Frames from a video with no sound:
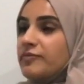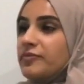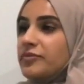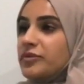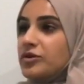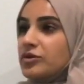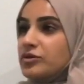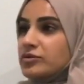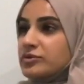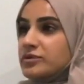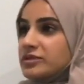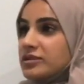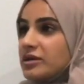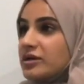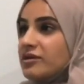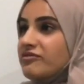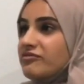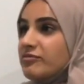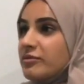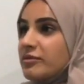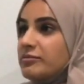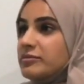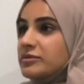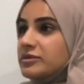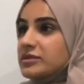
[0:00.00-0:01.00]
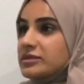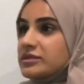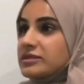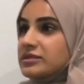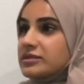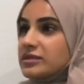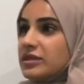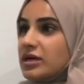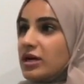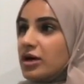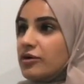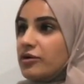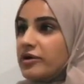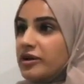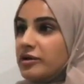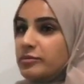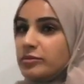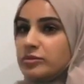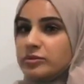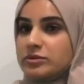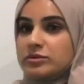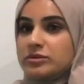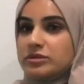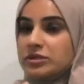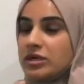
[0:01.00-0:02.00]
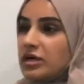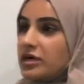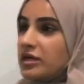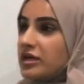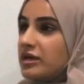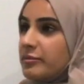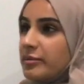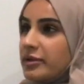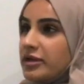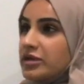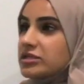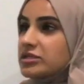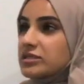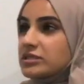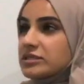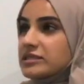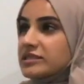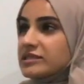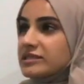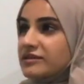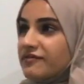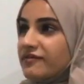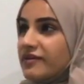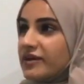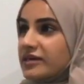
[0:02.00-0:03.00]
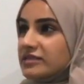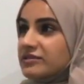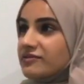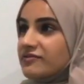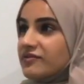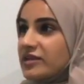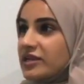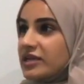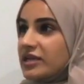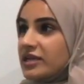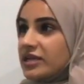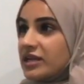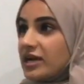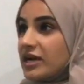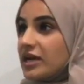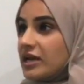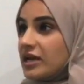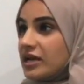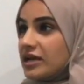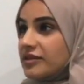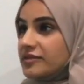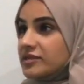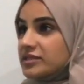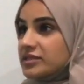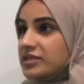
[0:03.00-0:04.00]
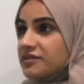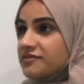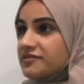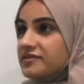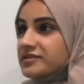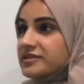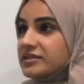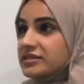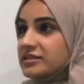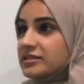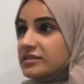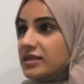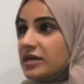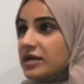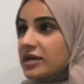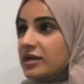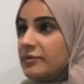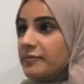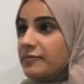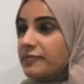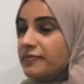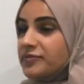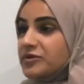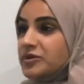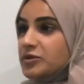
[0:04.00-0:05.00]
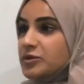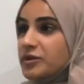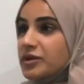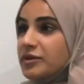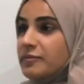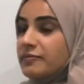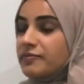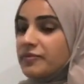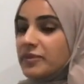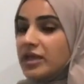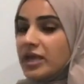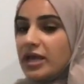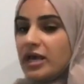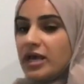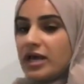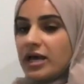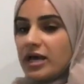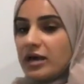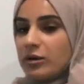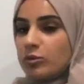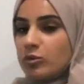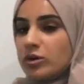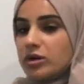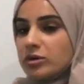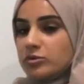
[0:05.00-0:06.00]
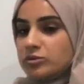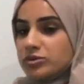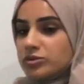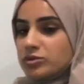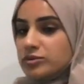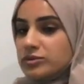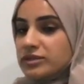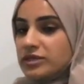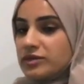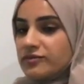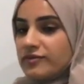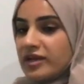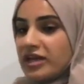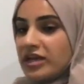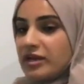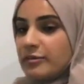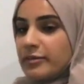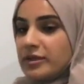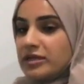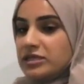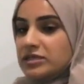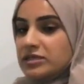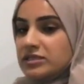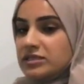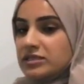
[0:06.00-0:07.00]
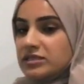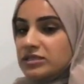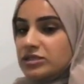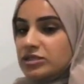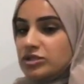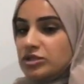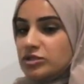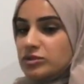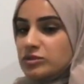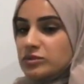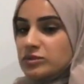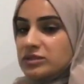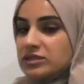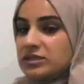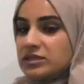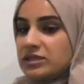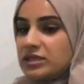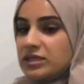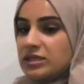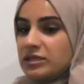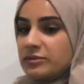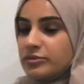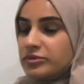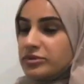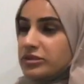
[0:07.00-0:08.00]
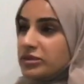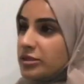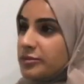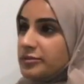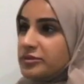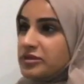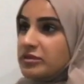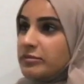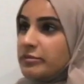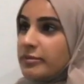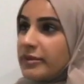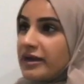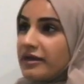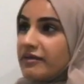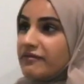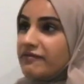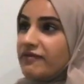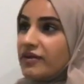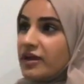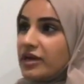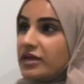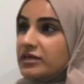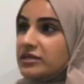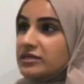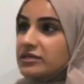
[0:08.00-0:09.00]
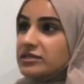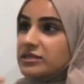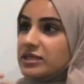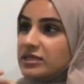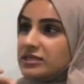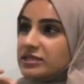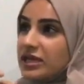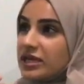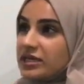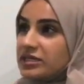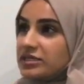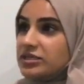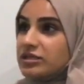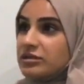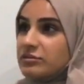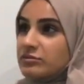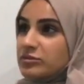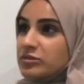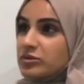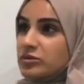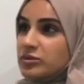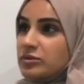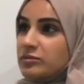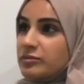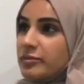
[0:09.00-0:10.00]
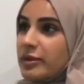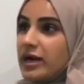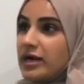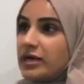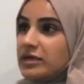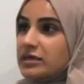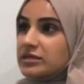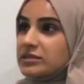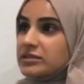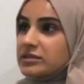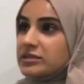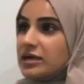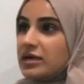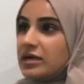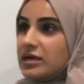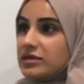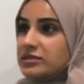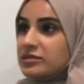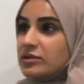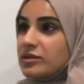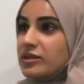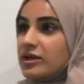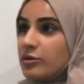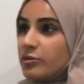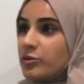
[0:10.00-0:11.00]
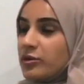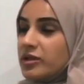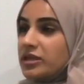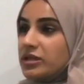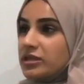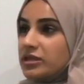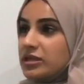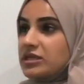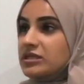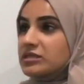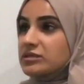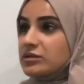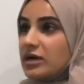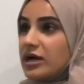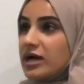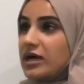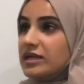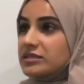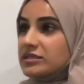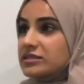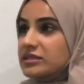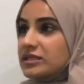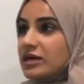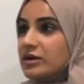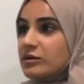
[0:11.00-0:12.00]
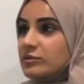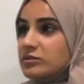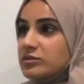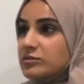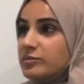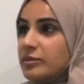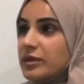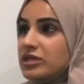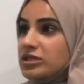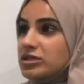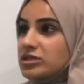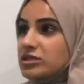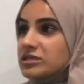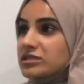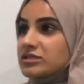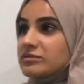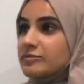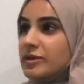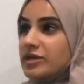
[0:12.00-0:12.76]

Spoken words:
your staff members are able to target patients effectively and highlight the service to them. What I would also recommend is to use the prescription bag flyers, attach them to the bags so that when these are handed out to patients,